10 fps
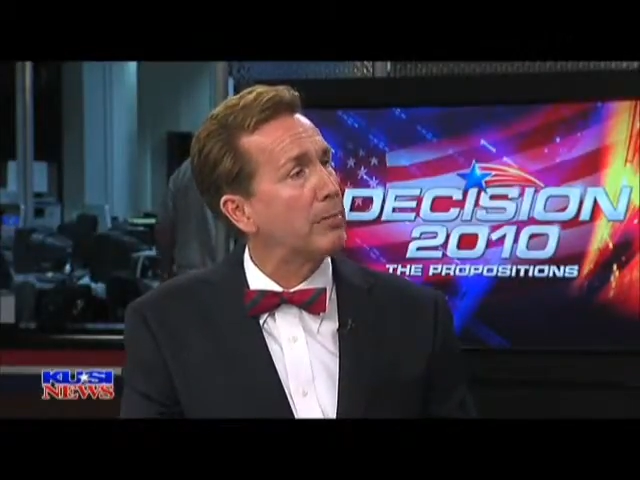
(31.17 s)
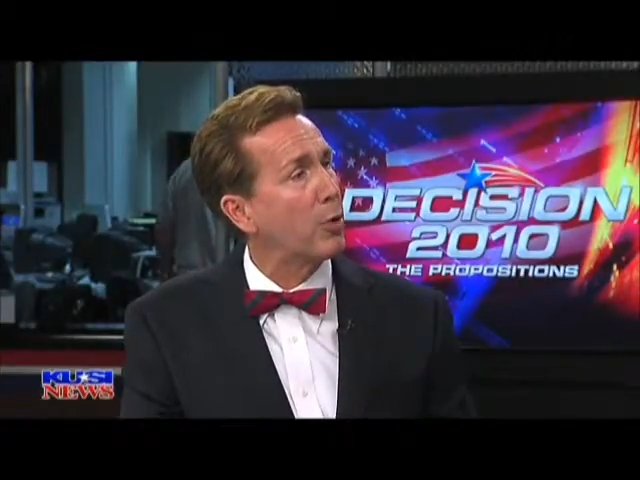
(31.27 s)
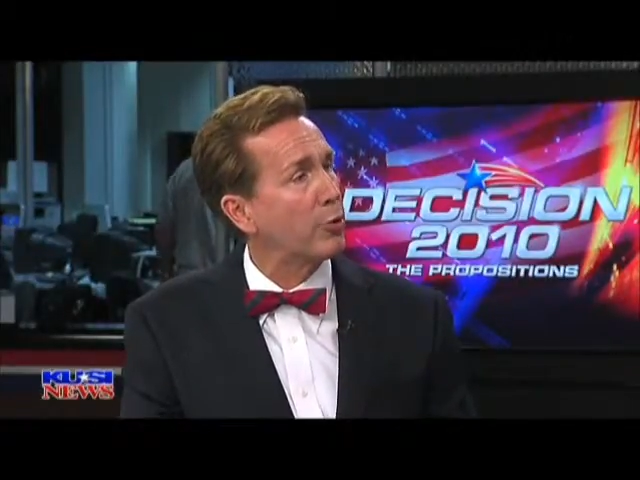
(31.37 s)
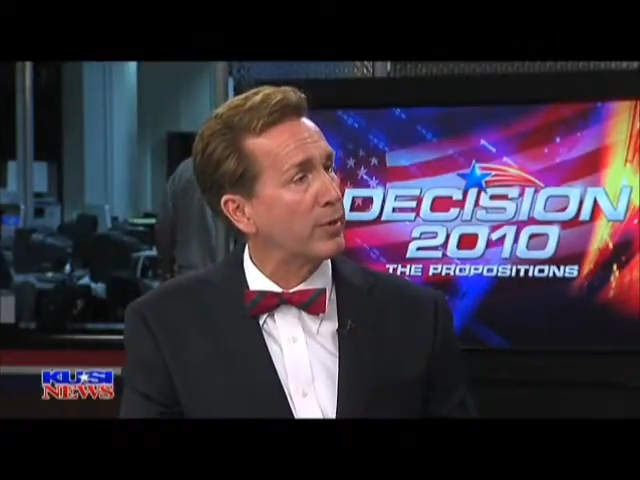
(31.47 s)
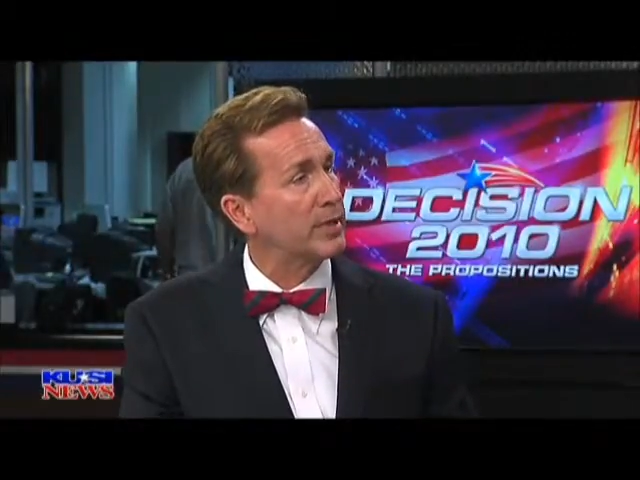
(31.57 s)

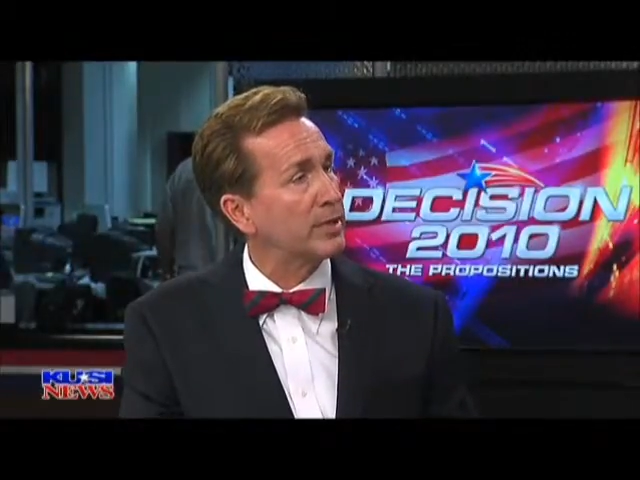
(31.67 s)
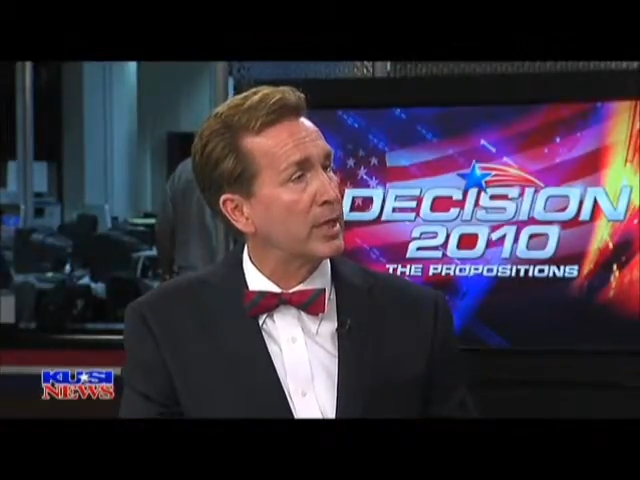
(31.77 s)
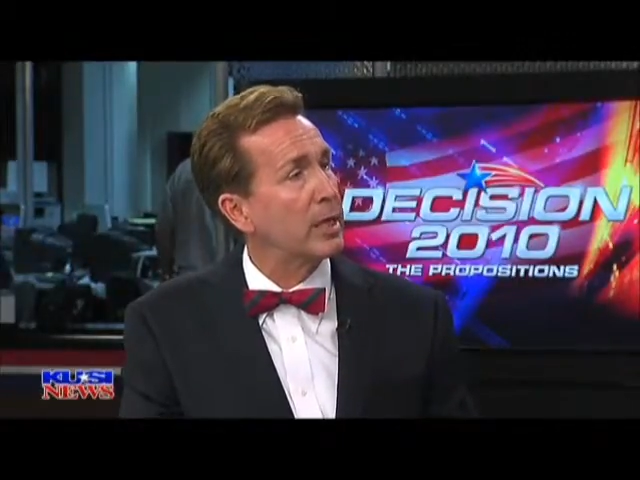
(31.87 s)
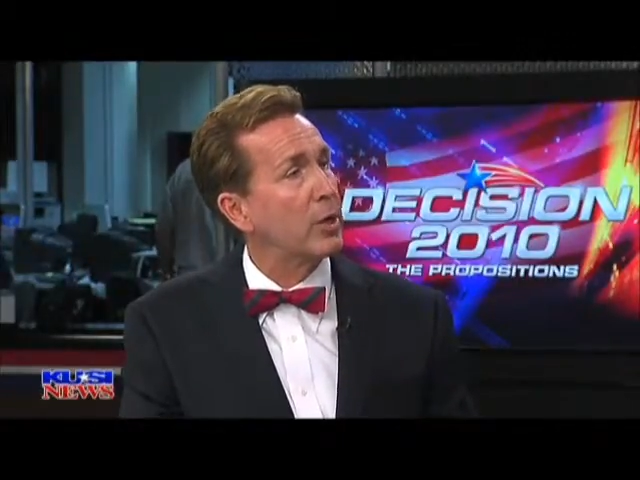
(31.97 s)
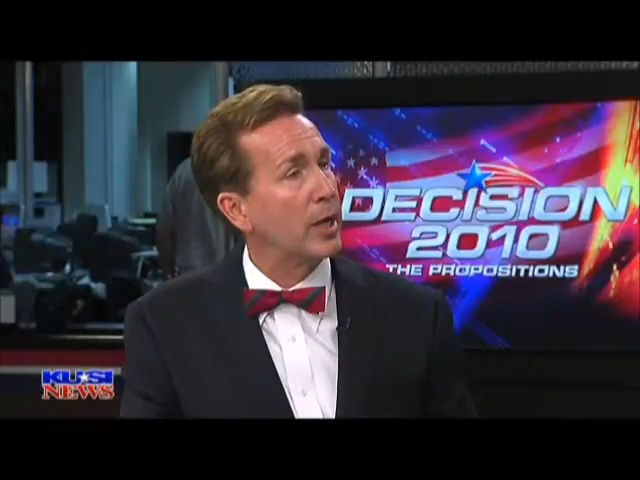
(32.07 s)
motorists
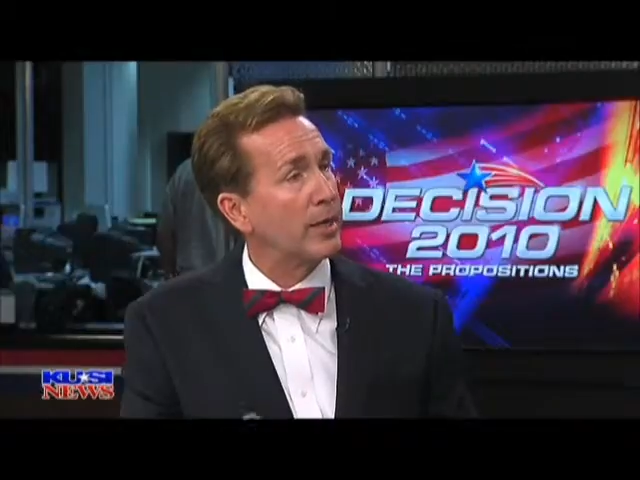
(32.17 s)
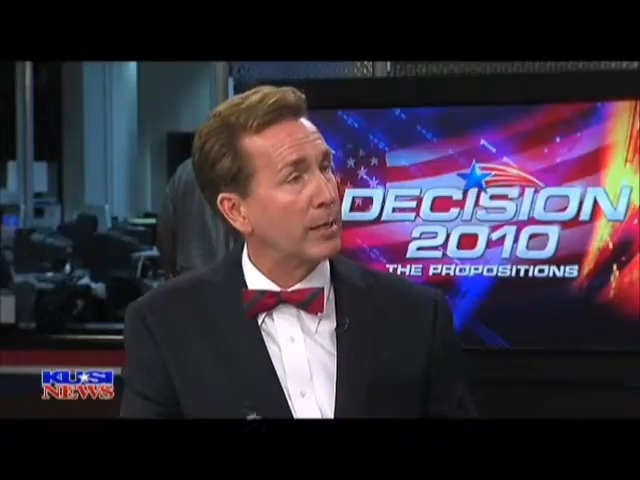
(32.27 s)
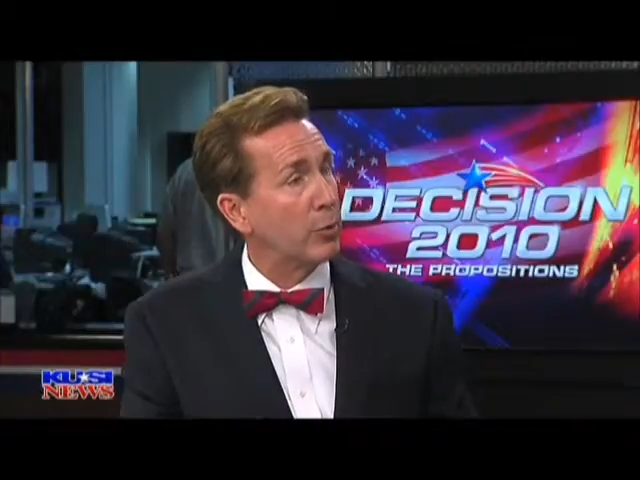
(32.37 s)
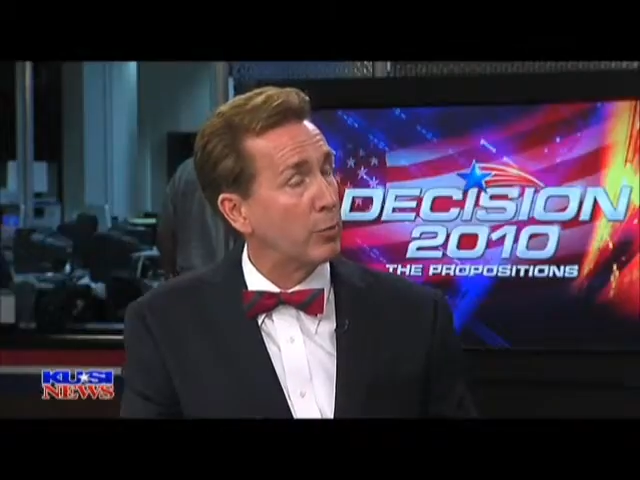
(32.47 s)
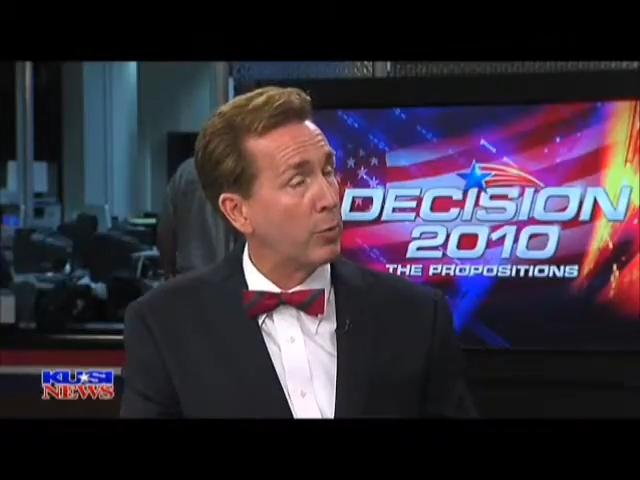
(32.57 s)

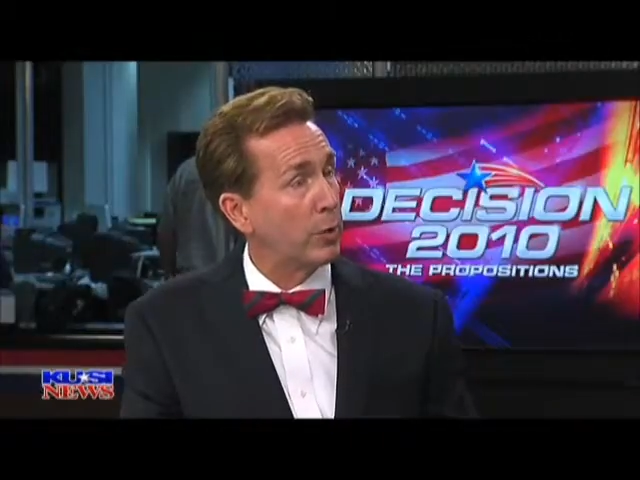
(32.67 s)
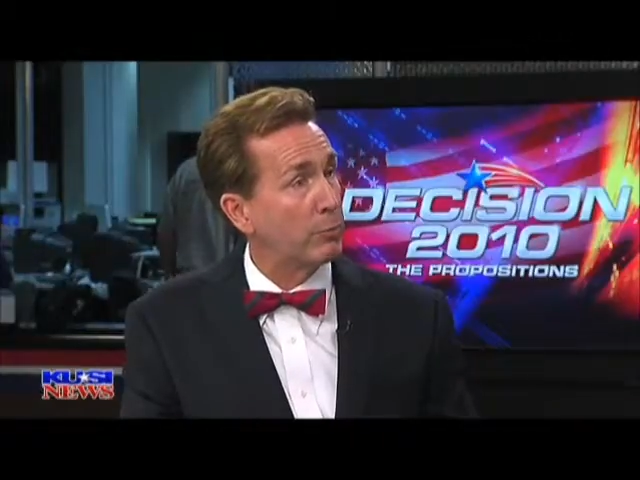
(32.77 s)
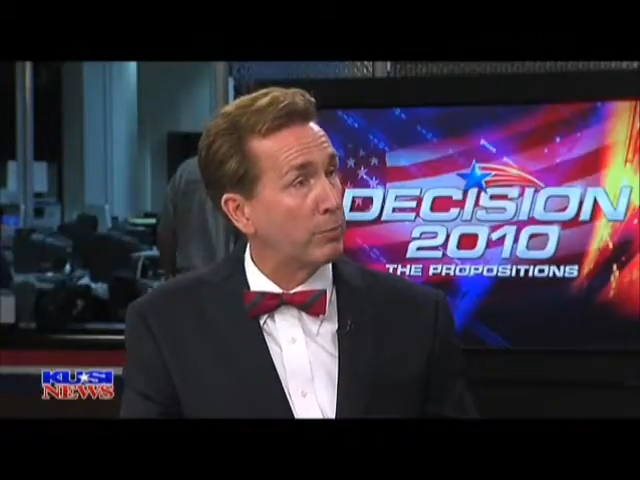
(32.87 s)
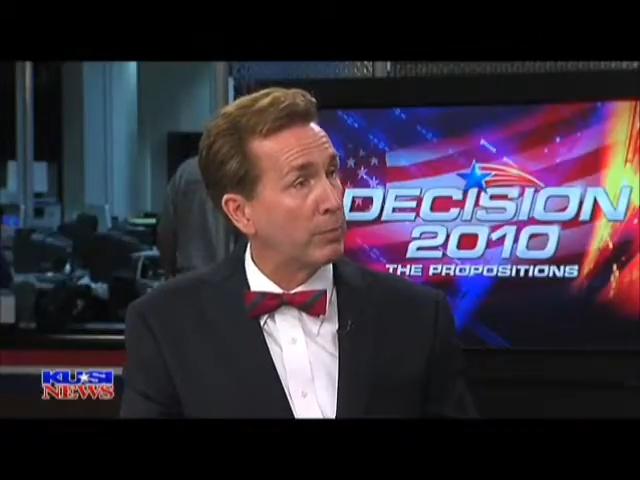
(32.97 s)
who were